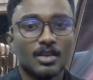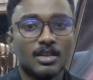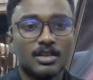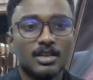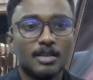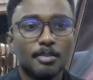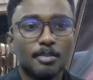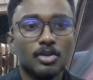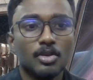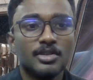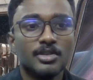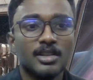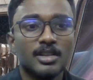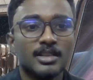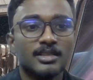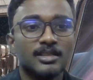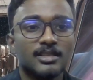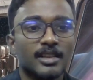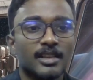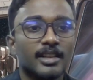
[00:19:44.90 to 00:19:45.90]
The pollution
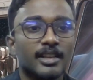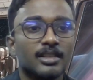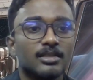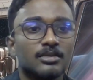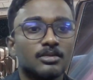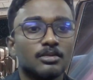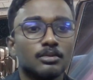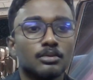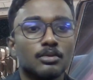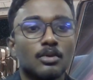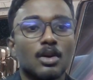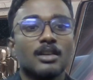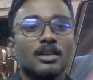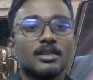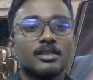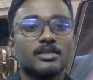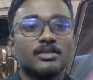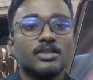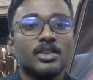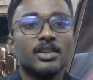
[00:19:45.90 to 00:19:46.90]
is linked to
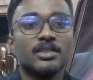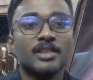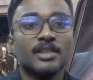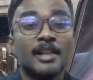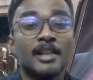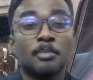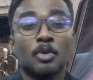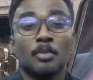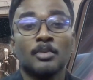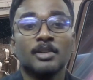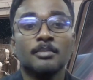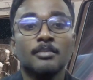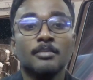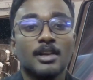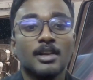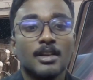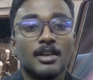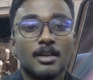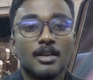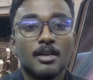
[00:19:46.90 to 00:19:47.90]
serious health problem,
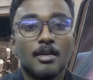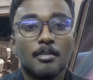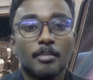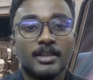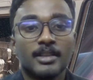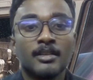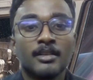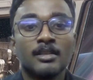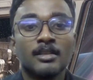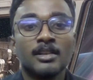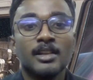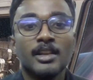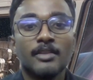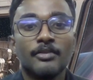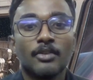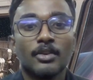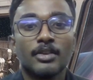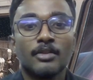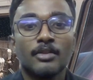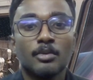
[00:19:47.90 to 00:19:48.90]
particularly
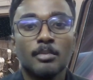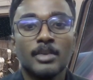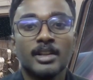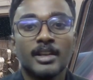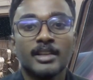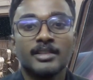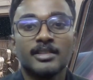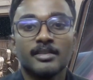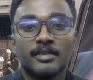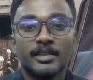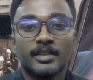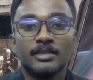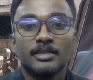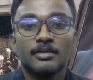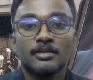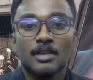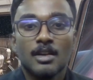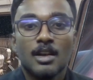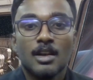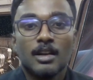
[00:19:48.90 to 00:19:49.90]
for the women and children
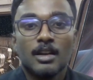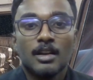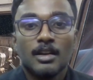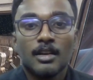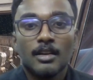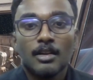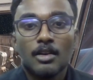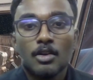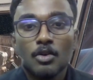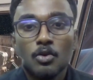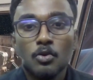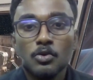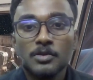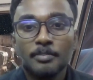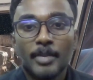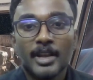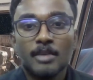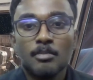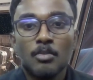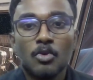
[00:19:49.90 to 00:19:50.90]
who
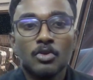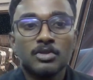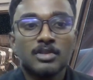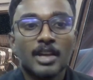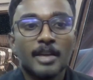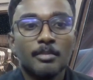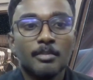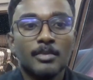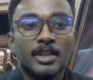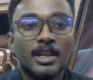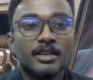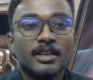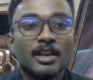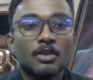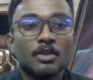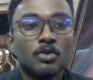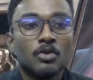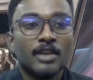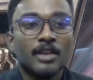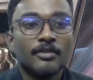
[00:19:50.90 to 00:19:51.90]
spend more time near their
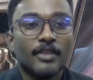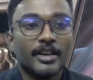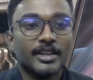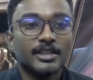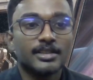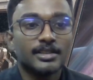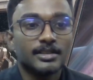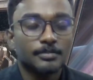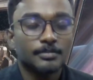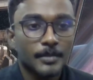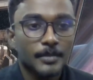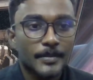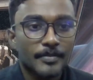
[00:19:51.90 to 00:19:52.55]
cooking fires.